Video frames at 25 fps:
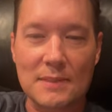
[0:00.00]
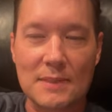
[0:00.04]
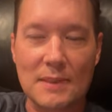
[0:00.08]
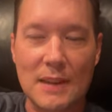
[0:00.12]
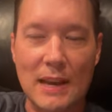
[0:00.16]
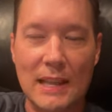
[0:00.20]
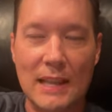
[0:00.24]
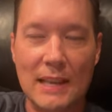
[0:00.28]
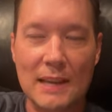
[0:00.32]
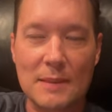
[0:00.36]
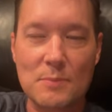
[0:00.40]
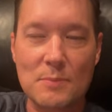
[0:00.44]

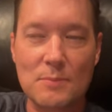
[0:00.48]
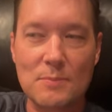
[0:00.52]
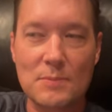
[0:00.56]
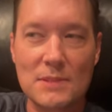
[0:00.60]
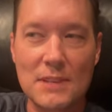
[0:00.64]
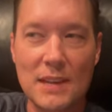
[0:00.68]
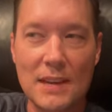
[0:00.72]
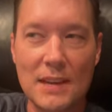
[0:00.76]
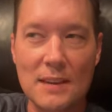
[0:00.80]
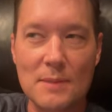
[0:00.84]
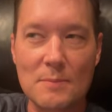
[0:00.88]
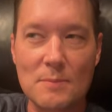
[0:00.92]
I like
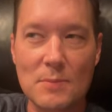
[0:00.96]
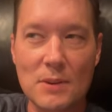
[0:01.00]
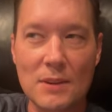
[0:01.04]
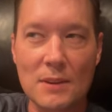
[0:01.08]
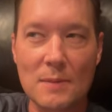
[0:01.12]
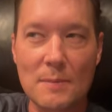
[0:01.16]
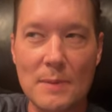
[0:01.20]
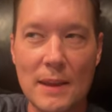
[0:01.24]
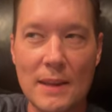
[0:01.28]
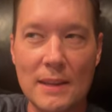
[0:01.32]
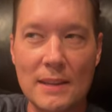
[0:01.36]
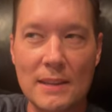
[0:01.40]
saying
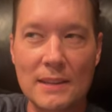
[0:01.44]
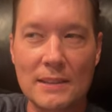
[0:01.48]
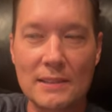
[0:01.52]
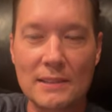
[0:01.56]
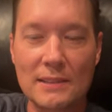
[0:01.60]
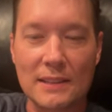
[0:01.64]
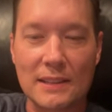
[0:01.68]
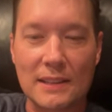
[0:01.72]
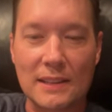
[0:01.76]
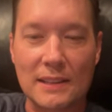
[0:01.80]
Burgumania,